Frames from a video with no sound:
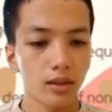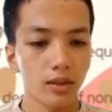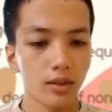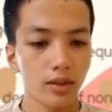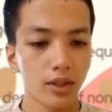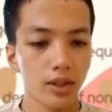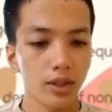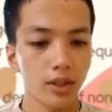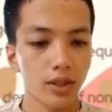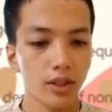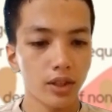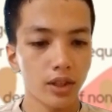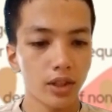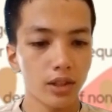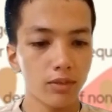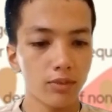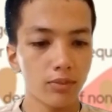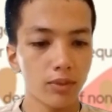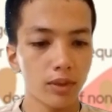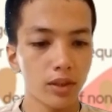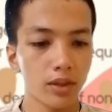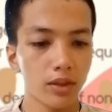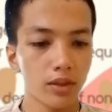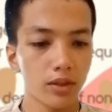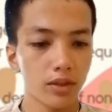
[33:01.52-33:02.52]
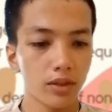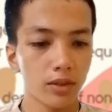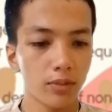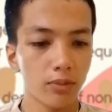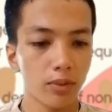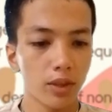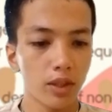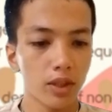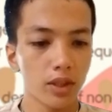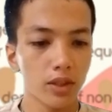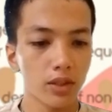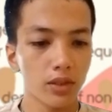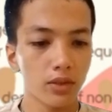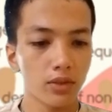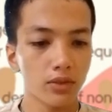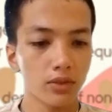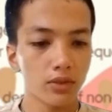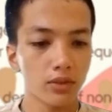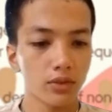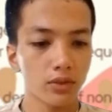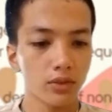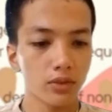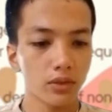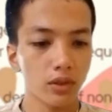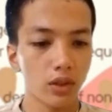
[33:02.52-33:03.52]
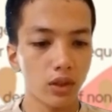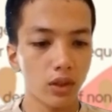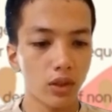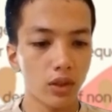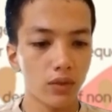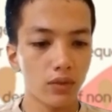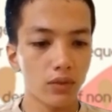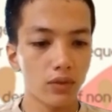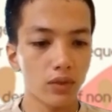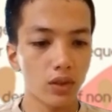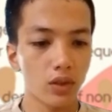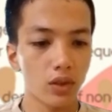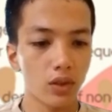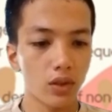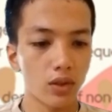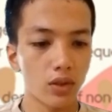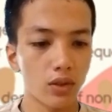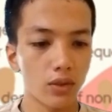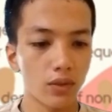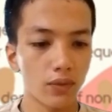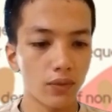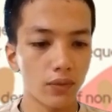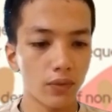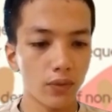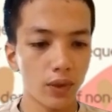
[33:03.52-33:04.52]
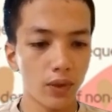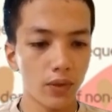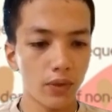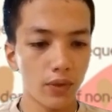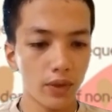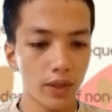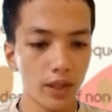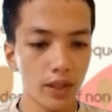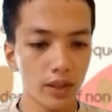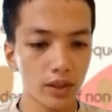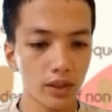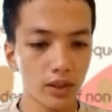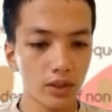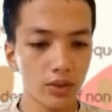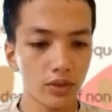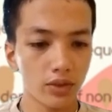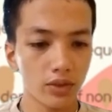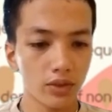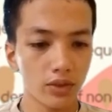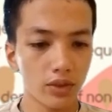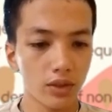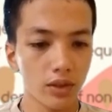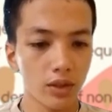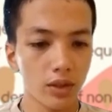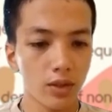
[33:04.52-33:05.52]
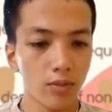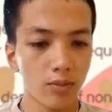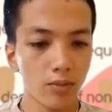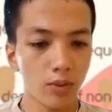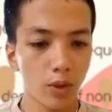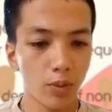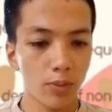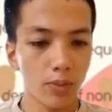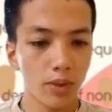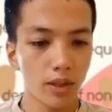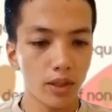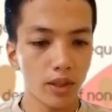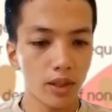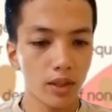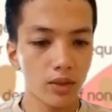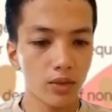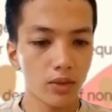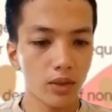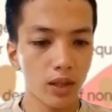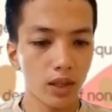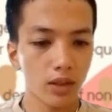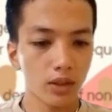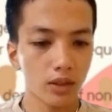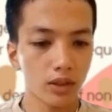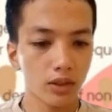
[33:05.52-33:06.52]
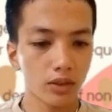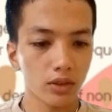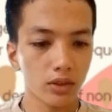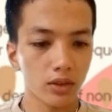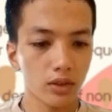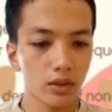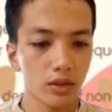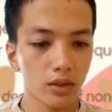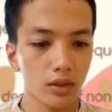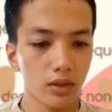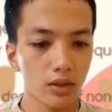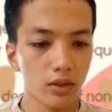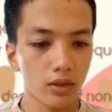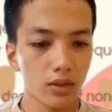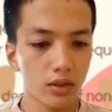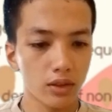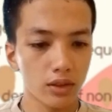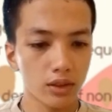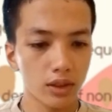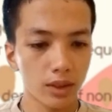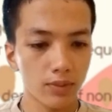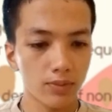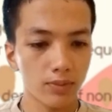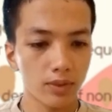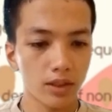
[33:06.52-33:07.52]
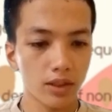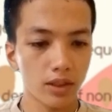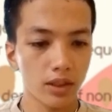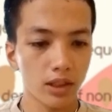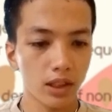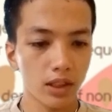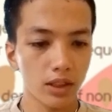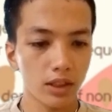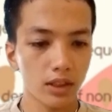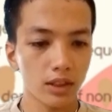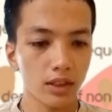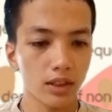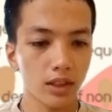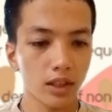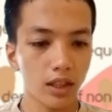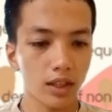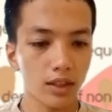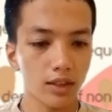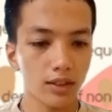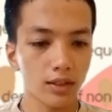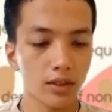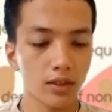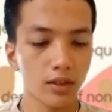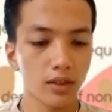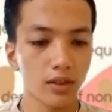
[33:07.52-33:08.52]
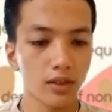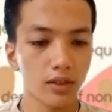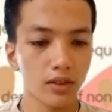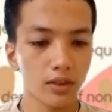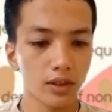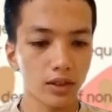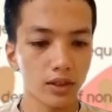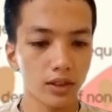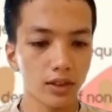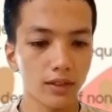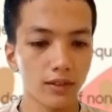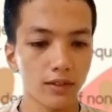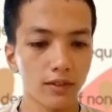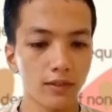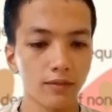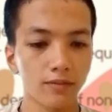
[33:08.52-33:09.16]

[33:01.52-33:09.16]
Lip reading: There shall be no depiction of or reference to prohibited drugs or substances under use.